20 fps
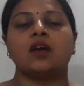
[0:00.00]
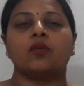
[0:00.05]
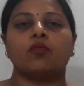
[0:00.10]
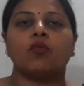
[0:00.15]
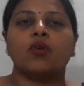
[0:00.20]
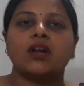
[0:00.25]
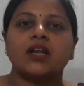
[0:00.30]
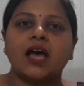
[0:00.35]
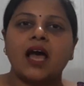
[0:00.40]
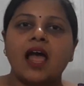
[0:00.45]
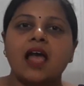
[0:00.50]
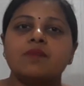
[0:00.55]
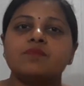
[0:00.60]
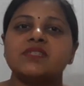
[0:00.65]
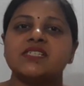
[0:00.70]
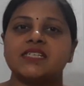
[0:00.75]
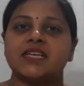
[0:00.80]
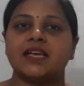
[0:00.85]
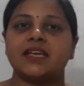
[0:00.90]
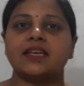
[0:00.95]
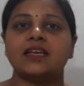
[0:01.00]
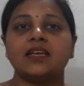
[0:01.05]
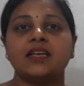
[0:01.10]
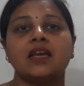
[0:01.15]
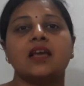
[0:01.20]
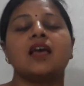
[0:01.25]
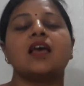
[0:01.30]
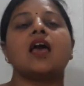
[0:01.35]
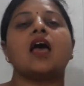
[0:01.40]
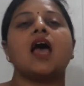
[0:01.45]
What I am
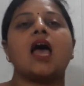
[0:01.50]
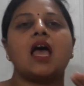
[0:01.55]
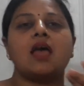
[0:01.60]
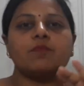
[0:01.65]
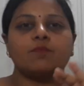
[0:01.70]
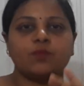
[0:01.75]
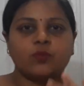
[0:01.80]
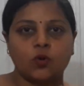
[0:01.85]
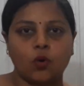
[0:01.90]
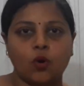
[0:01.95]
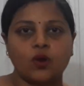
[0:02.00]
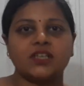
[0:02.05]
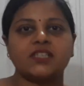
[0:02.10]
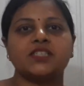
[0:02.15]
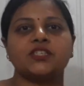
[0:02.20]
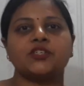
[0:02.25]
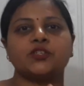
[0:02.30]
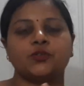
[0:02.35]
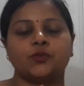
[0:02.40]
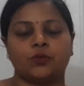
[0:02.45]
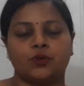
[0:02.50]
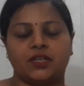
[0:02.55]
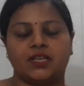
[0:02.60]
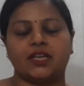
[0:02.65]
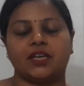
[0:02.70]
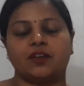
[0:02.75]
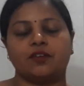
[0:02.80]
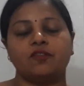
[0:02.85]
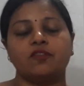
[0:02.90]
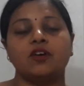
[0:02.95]
saying, employees should
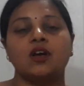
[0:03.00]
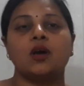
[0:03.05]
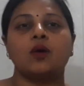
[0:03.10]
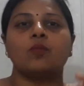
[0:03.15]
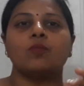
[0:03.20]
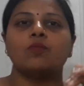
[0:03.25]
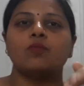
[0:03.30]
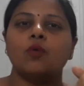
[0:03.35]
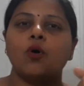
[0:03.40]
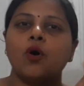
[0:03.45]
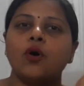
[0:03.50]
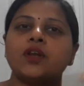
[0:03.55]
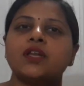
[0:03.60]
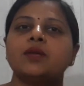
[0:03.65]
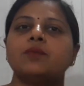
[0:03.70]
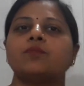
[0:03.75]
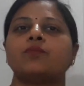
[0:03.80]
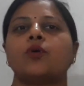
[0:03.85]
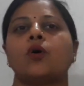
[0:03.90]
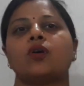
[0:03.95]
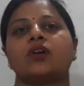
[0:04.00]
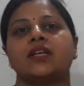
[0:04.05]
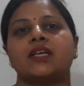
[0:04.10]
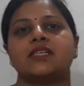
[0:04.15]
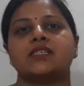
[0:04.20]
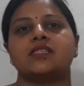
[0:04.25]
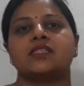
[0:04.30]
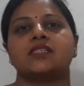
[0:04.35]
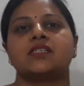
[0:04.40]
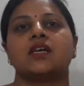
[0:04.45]
give more
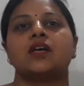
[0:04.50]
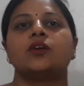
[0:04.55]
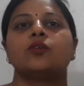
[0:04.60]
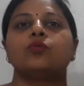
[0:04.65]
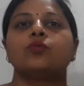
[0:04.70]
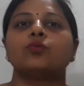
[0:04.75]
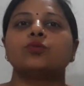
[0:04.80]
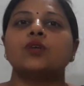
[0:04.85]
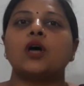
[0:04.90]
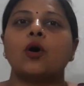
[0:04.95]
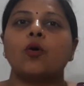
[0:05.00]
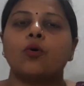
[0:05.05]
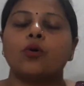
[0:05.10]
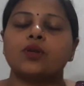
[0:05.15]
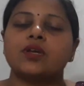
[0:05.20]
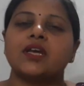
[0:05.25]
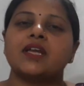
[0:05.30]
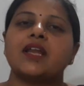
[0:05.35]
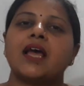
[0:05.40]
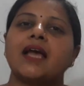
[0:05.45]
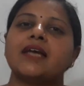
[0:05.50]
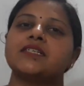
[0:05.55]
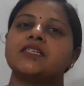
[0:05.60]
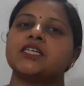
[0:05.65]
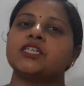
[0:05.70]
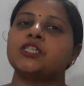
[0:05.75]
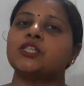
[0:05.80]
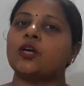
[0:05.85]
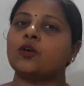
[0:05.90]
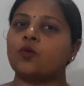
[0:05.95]
importance to the
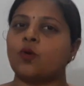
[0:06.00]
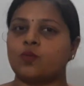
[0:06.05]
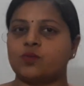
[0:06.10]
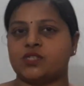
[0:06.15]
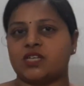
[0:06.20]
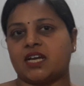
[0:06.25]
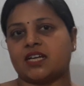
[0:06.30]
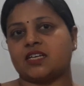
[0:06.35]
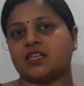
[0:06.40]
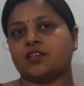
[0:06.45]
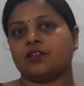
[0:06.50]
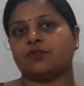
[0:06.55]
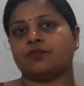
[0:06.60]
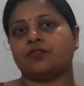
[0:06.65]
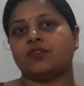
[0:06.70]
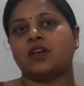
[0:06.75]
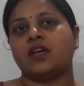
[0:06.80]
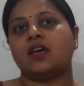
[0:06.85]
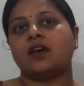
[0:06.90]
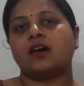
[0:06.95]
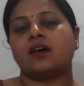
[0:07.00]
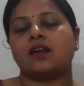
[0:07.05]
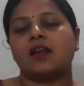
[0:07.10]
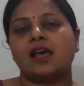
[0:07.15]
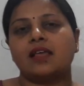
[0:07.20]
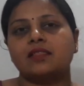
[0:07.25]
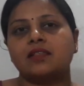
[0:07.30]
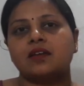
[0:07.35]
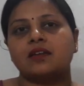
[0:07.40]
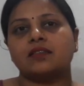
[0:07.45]
organization objective
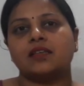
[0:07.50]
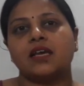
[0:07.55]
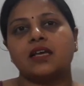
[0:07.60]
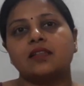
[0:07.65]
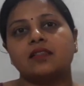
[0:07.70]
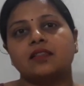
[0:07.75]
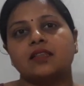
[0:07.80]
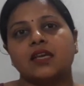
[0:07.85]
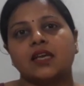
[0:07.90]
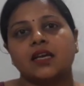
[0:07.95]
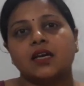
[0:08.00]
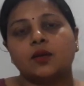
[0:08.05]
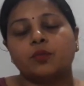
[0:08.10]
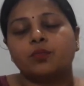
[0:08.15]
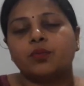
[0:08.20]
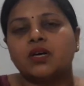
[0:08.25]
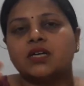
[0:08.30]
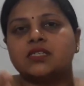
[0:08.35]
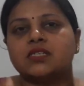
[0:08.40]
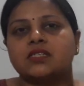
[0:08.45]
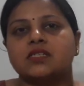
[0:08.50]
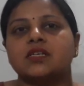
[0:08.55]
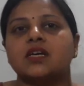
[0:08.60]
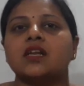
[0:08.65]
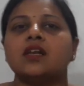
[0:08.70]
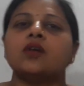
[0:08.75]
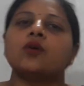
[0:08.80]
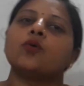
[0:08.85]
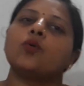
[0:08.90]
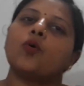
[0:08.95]
rather than their
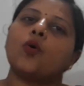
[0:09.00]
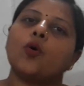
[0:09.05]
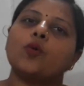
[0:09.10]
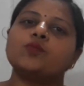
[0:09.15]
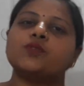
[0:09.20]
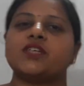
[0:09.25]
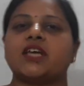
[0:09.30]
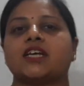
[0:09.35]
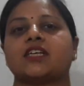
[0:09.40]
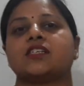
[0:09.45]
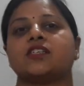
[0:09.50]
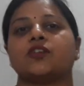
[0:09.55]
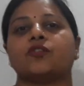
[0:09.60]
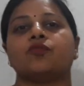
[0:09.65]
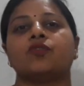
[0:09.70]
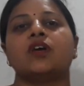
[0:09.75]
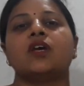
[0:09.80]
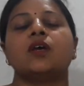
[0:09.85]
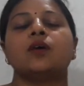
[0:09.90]
personal objective.